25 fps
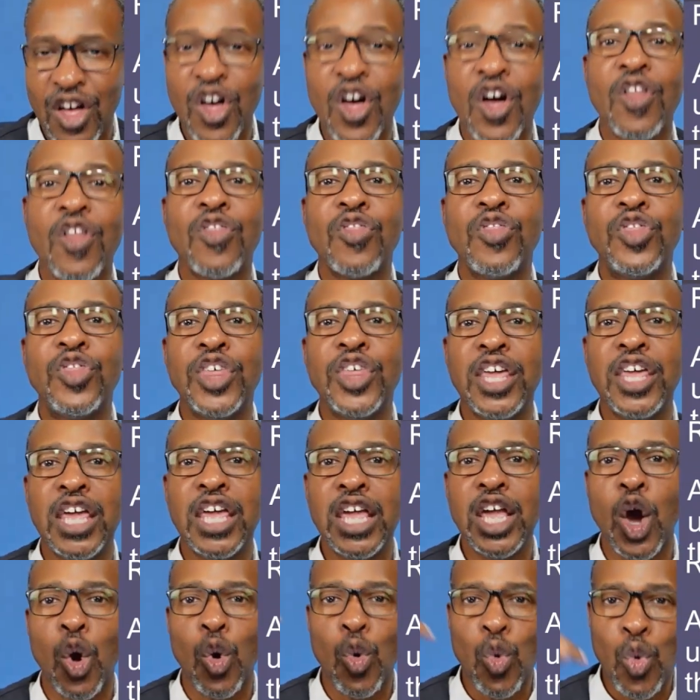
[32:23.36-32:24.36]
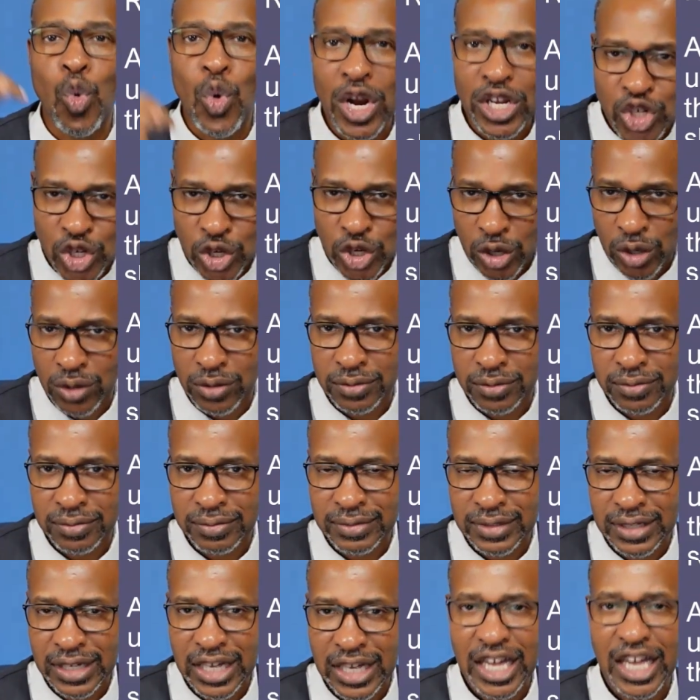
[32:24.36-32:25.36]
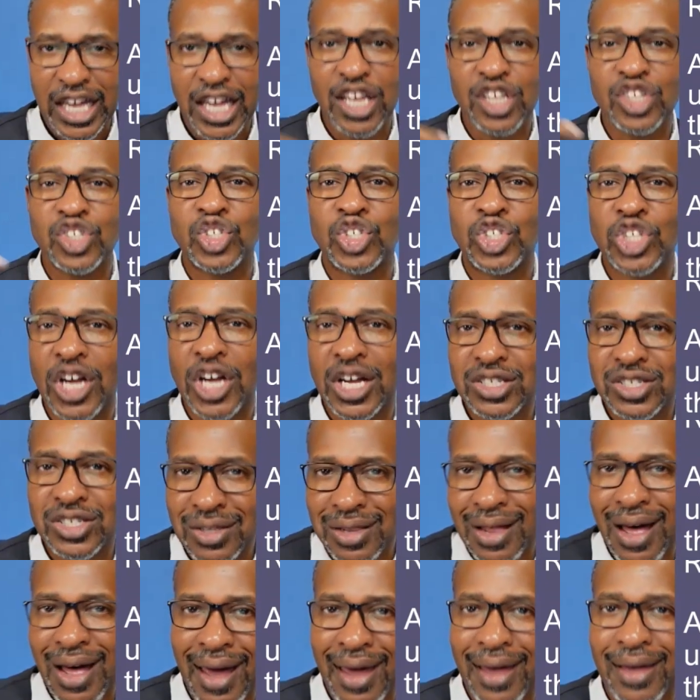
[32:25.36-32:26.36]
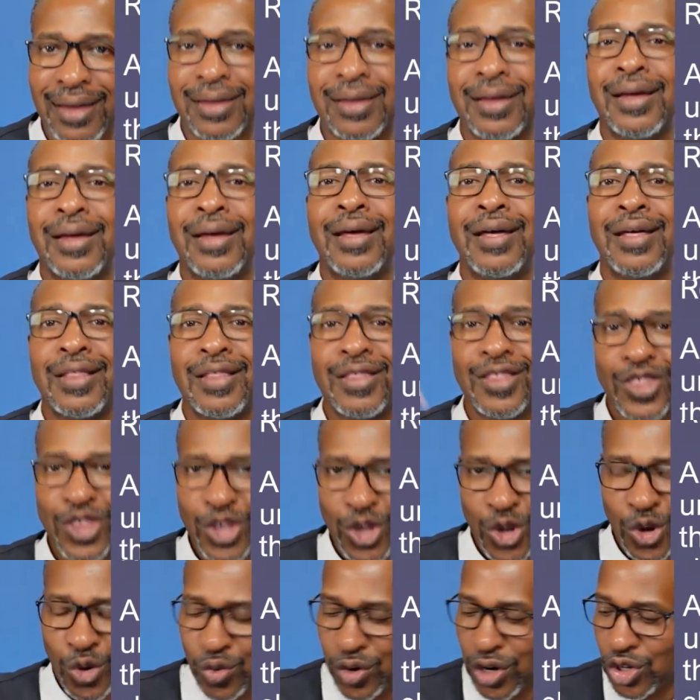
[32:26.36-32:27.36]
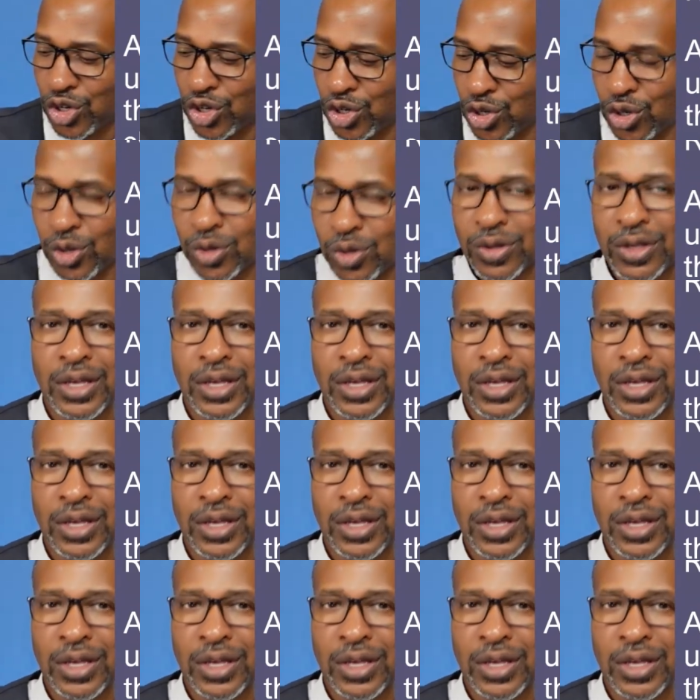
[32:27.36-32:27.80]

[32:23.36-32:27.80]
the original. It is just like the original.